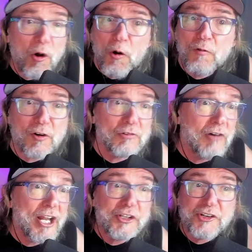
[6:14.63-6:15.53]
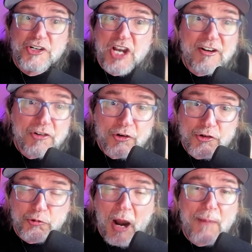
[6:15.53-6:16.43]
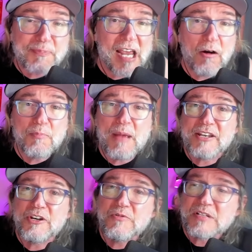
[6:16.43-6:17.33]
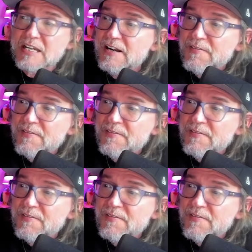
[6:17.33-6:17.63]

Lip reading: over like gender drop-down menus